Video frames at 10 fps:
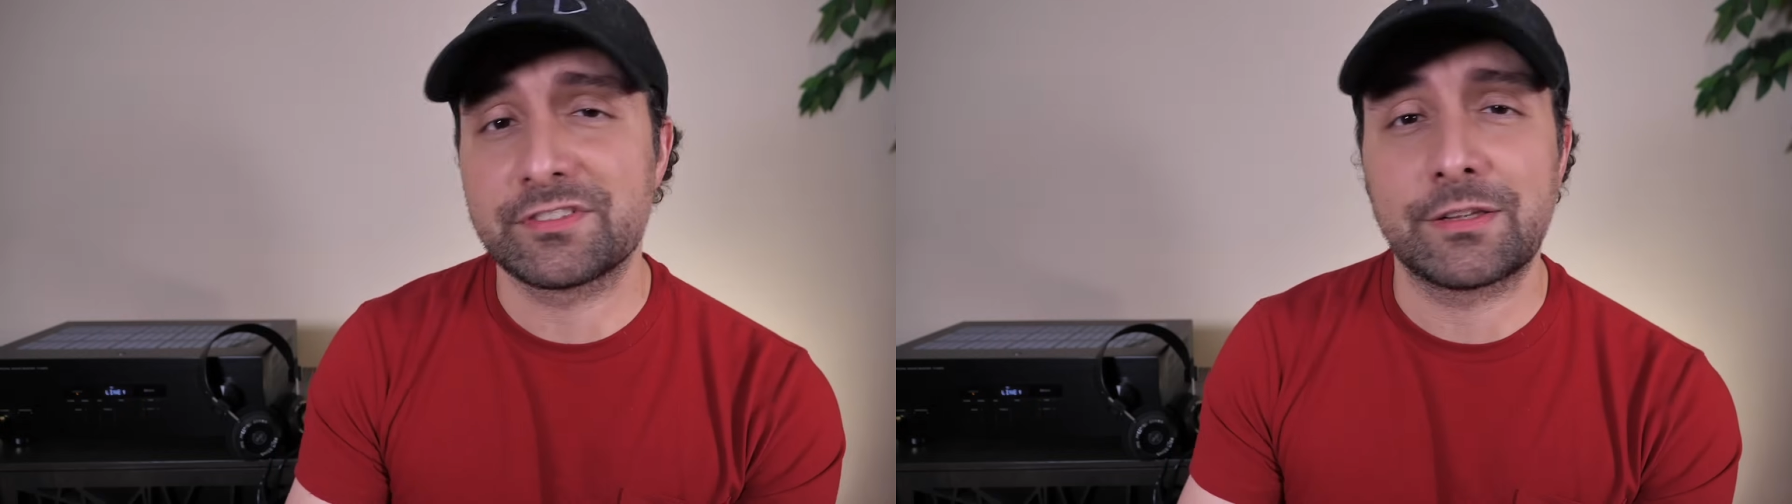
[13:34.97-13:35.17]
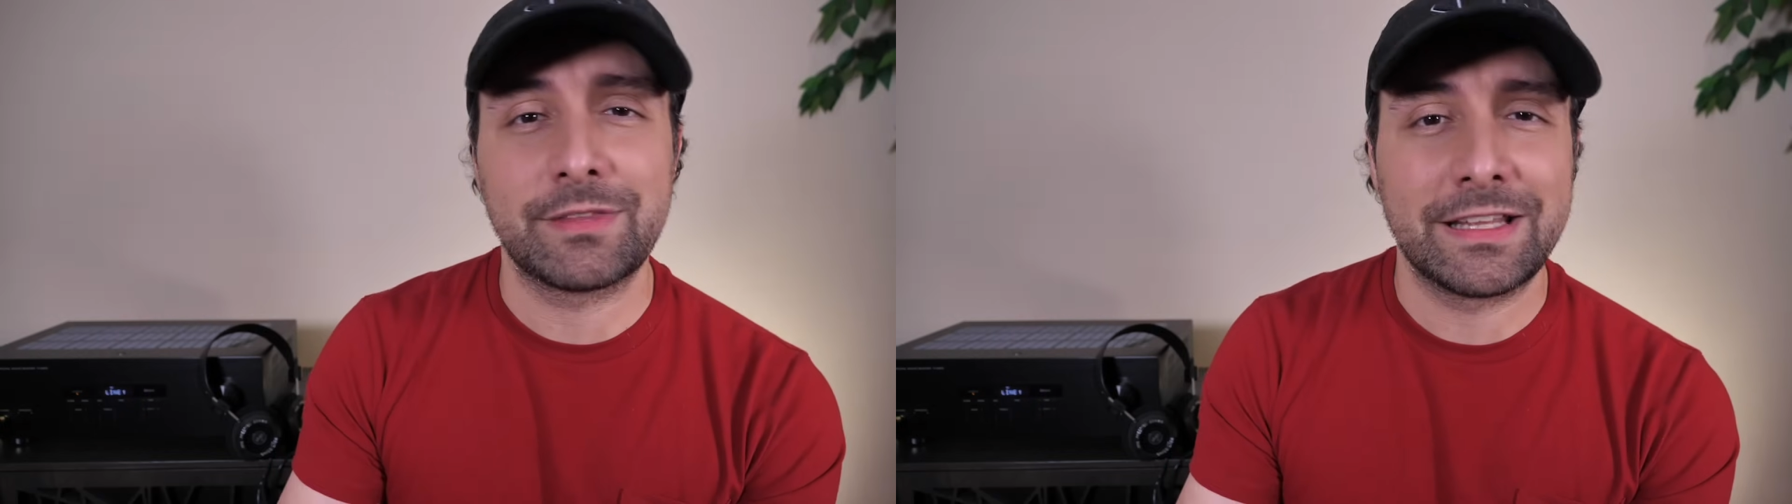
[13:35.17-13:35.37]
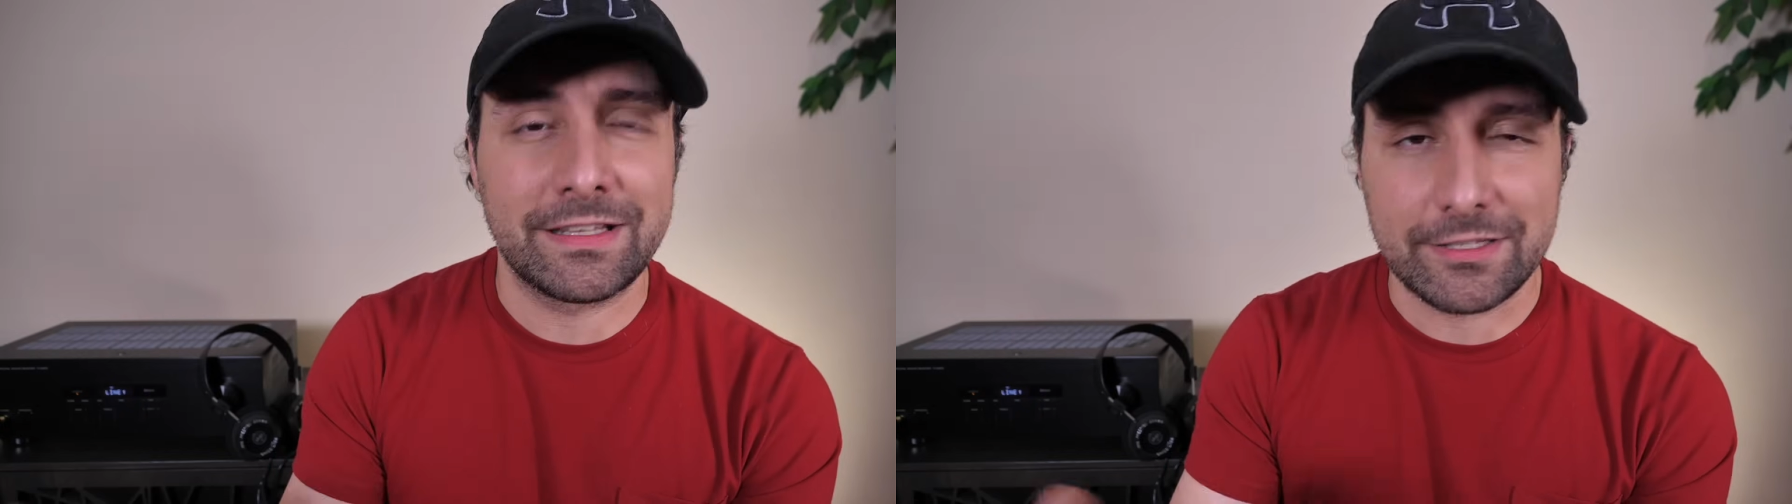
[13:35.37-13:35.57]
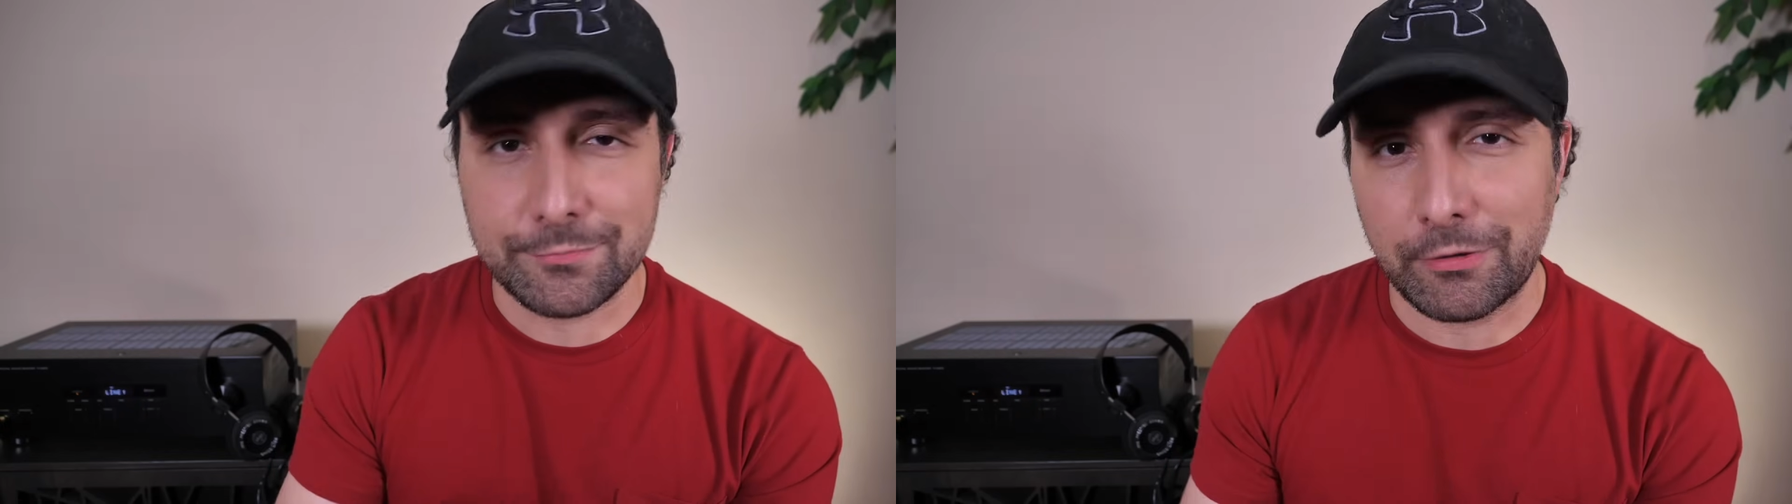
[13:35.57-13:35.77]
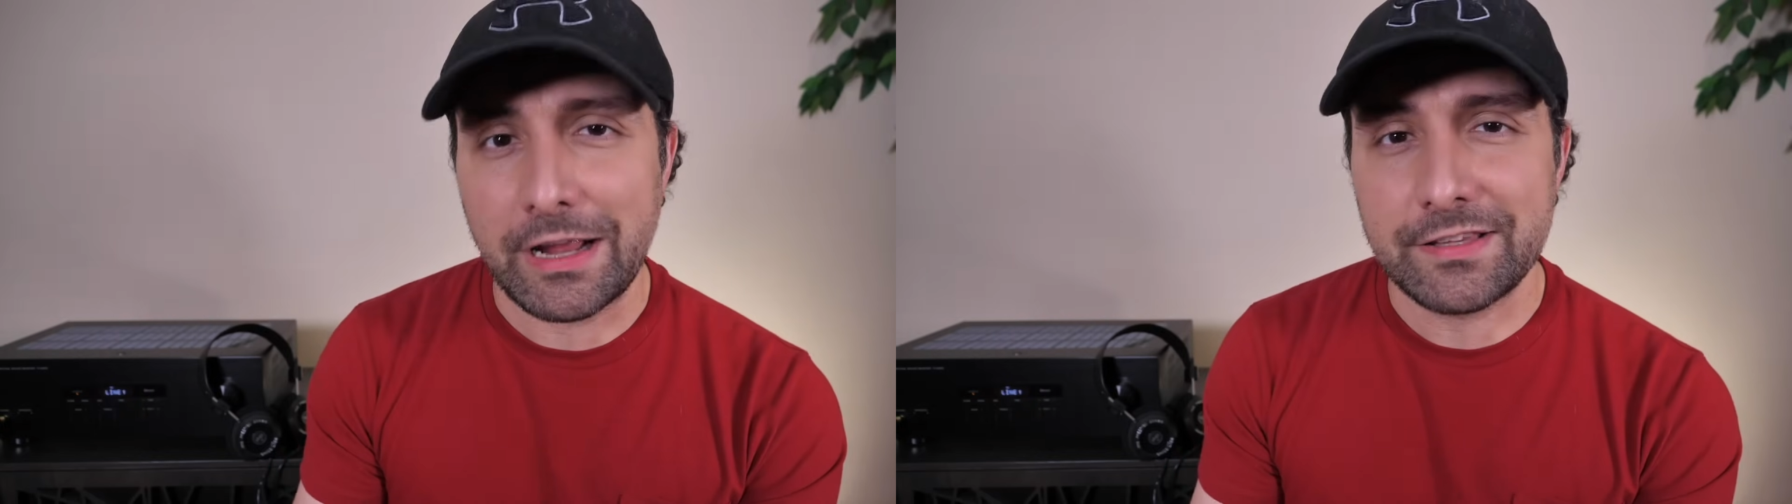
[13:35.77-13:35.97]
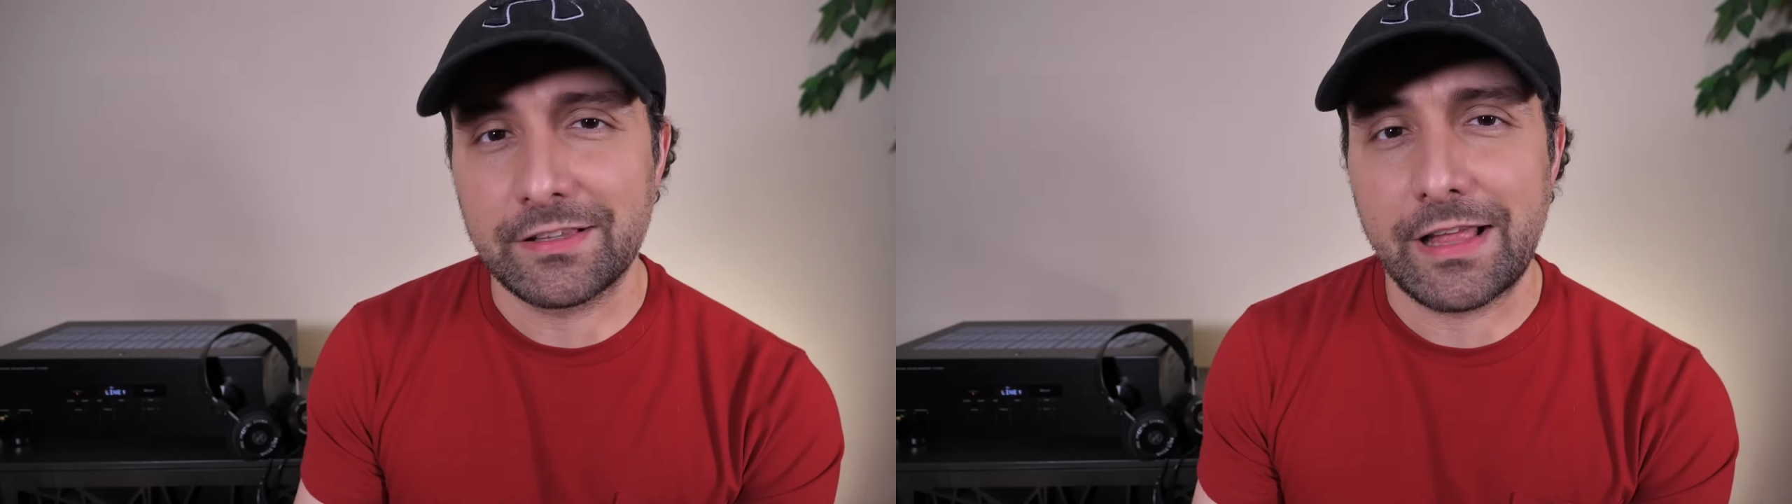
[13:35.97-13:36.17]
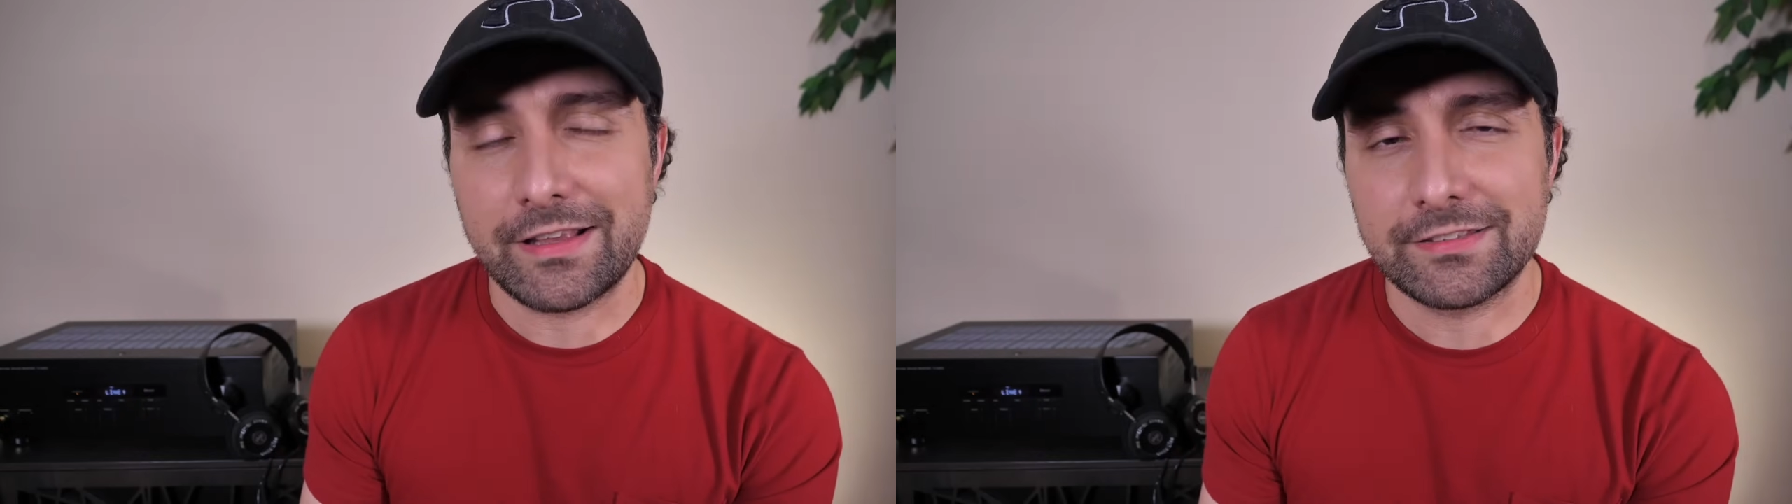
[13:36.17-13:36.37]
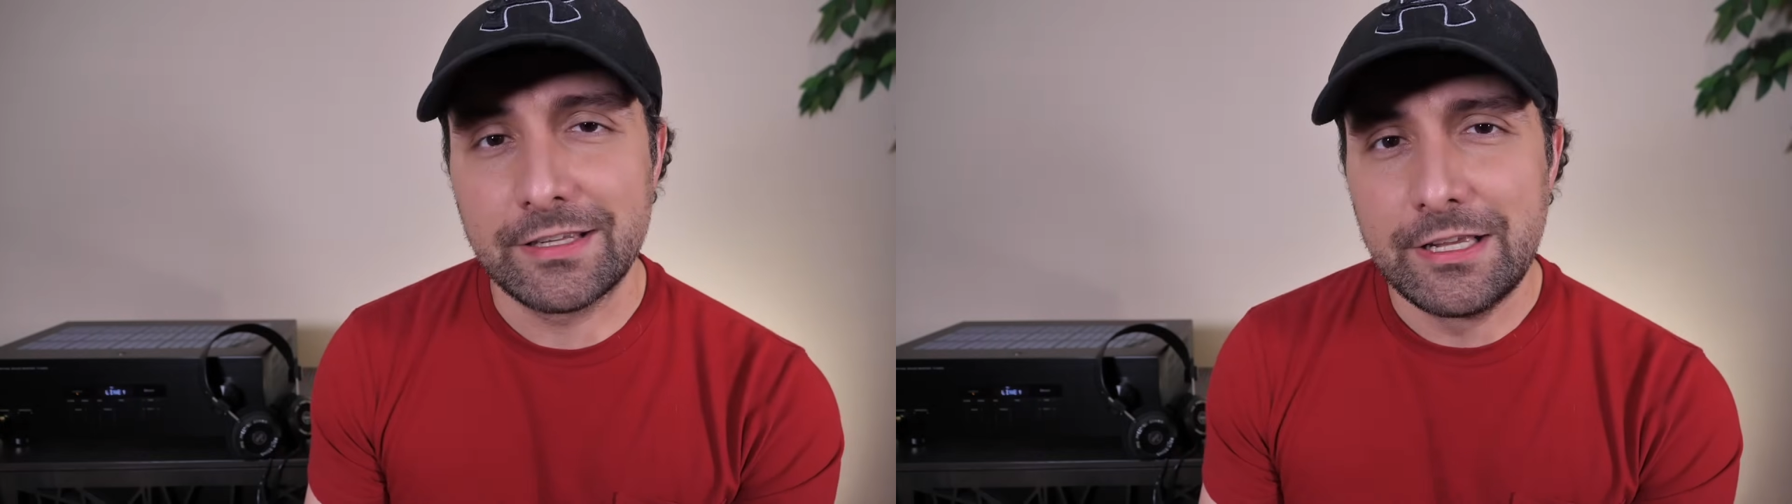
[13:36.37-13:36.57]
something in this price
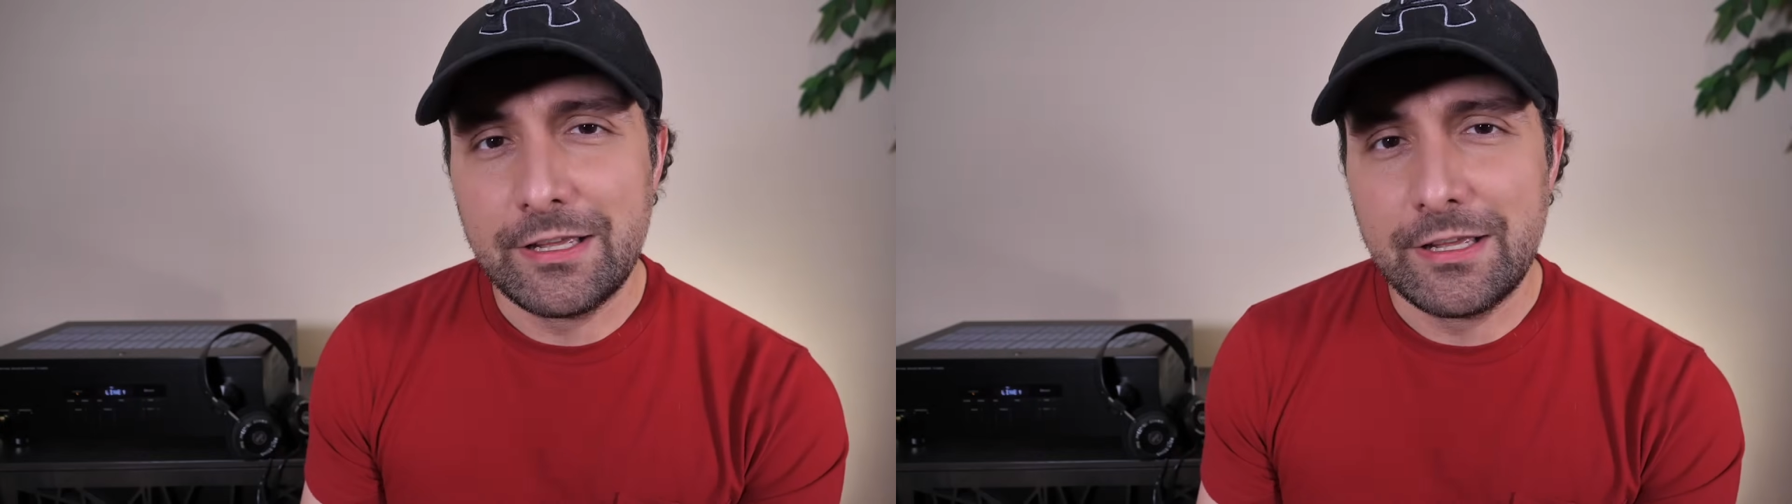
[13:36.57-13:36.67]
class.